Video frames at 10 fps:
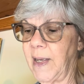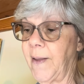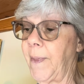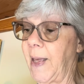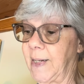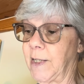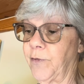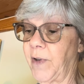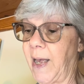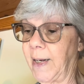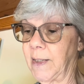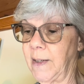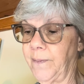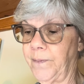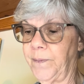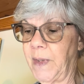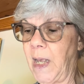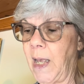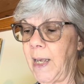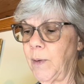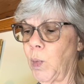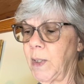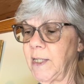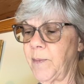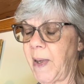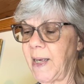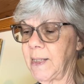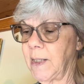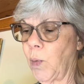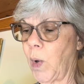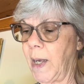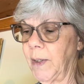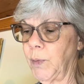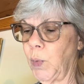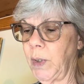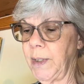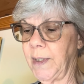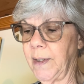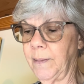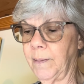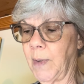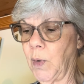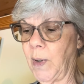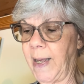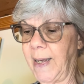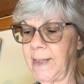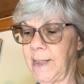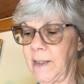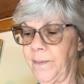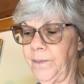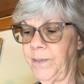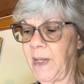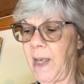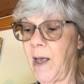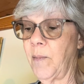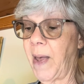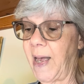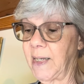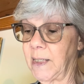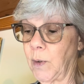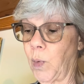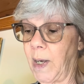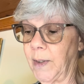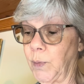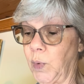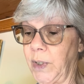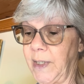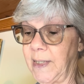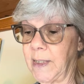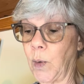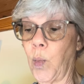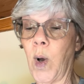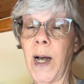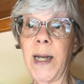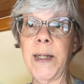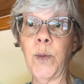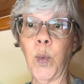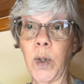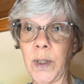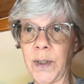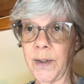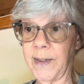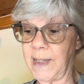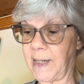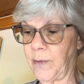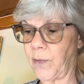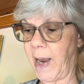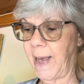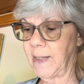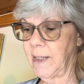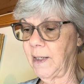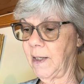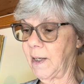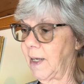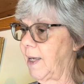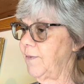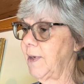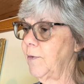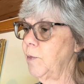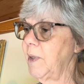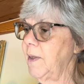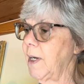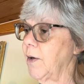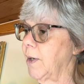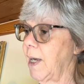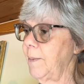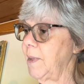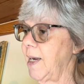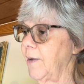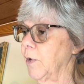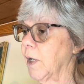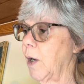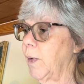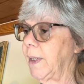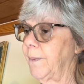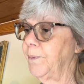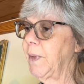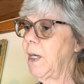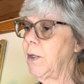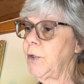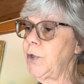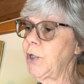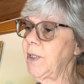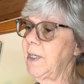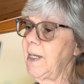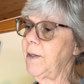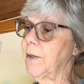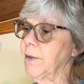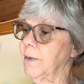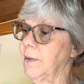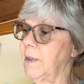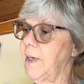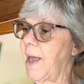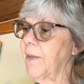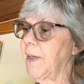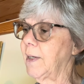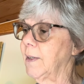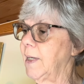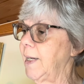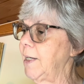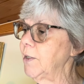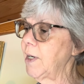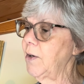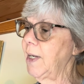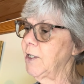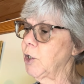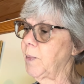and that's a fact." "And what's past the wild wood?" Mole asked. "Past the wild wood is the wide world," said Rat. "I've never been there, and I'm never going. You shouldn't either. Now then, here's our lunch